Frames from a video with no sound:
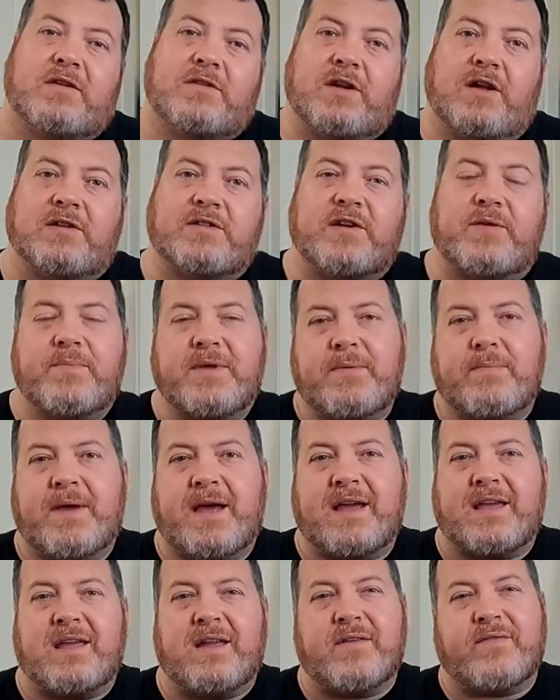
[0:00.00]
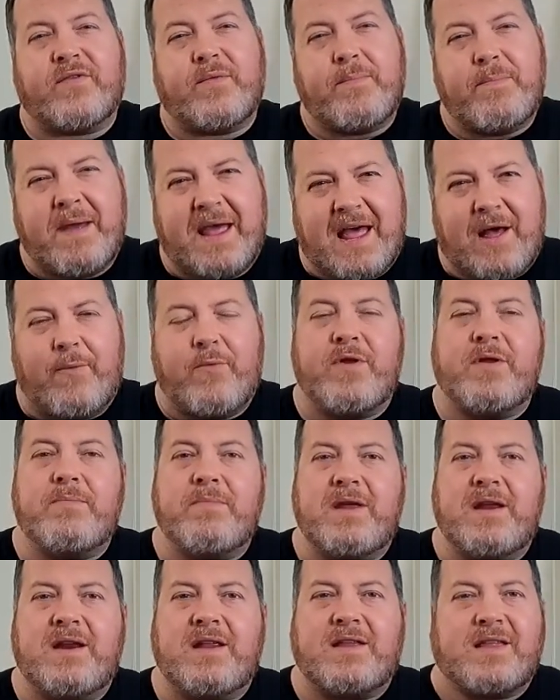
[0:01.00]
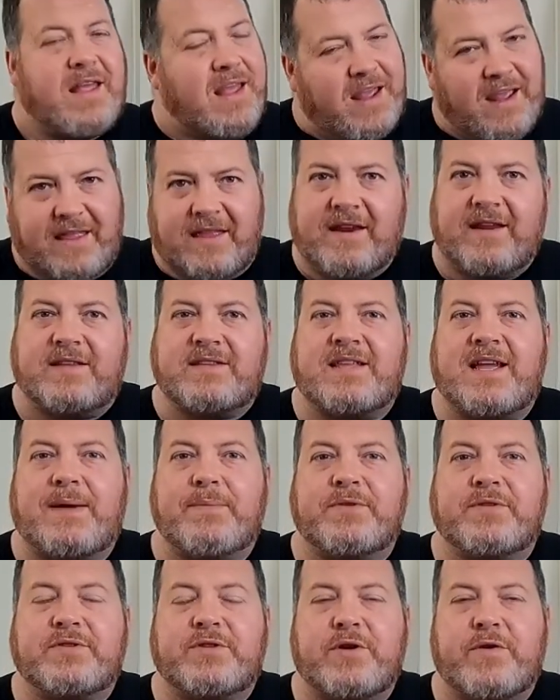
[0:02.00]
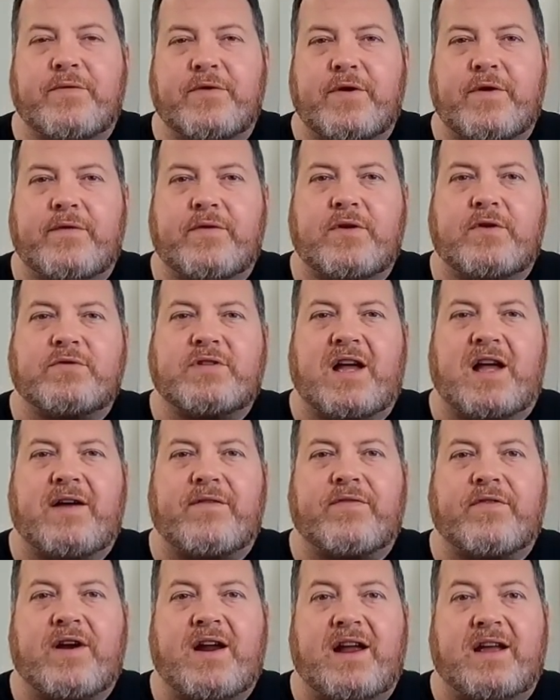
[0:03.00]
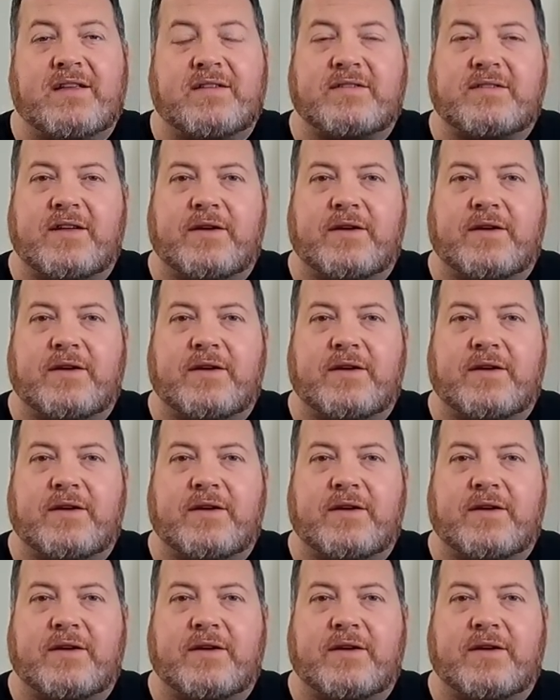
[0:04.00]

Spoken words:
toss our meat back in for about 1 minute, and then it's time to serve it over those hot fries.